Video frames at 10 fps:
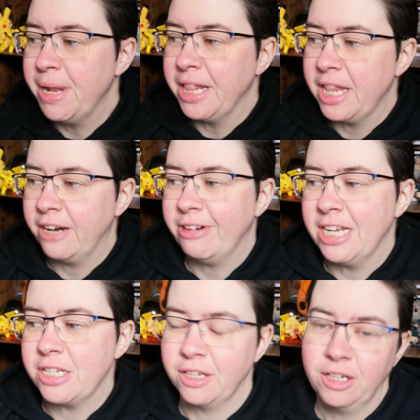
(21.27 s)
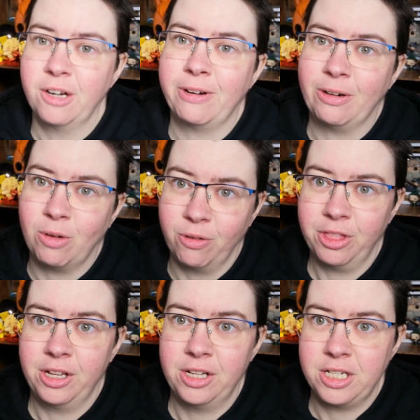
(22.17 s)
In theory it's going to go out on
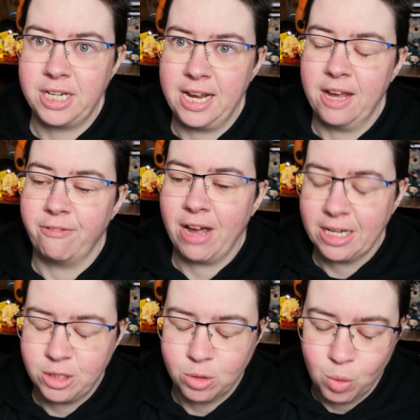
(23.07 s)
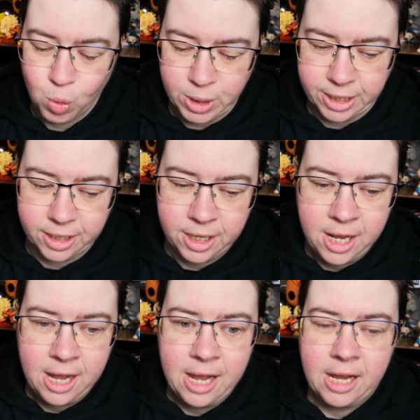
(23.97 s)
Thursday. I've had to order
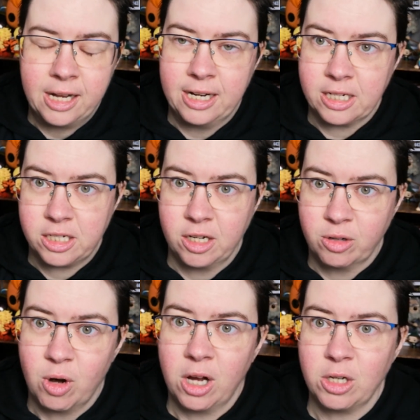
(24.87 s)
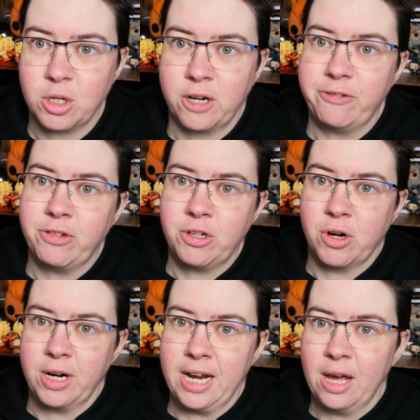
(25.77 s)
an external hard drive to
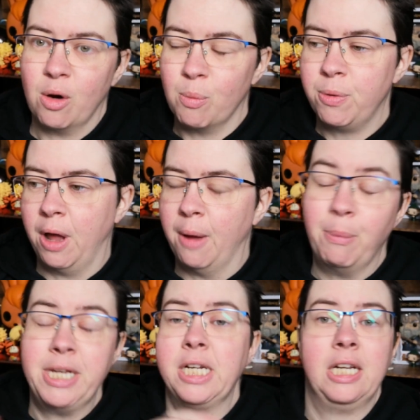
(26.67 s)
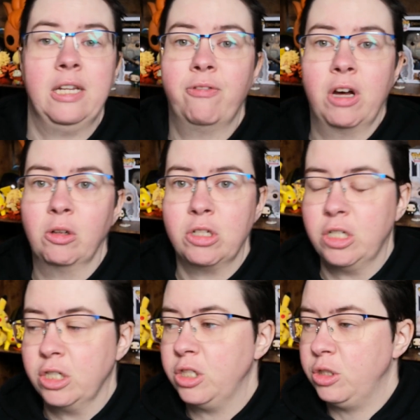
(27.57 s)
try and help. Basically the file's
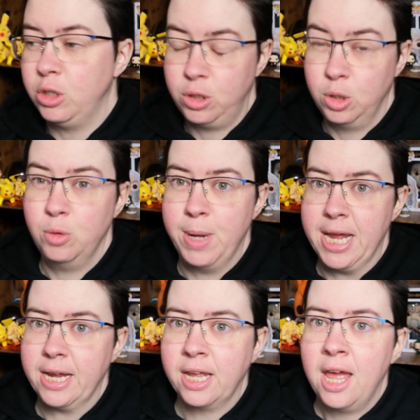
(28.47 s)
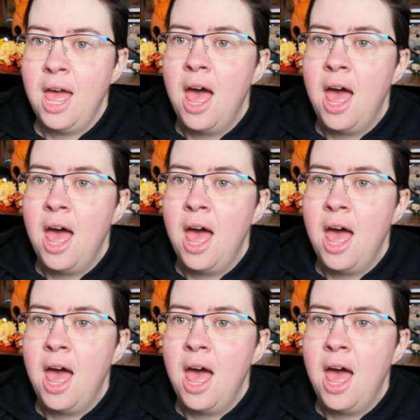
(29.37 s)
just too big.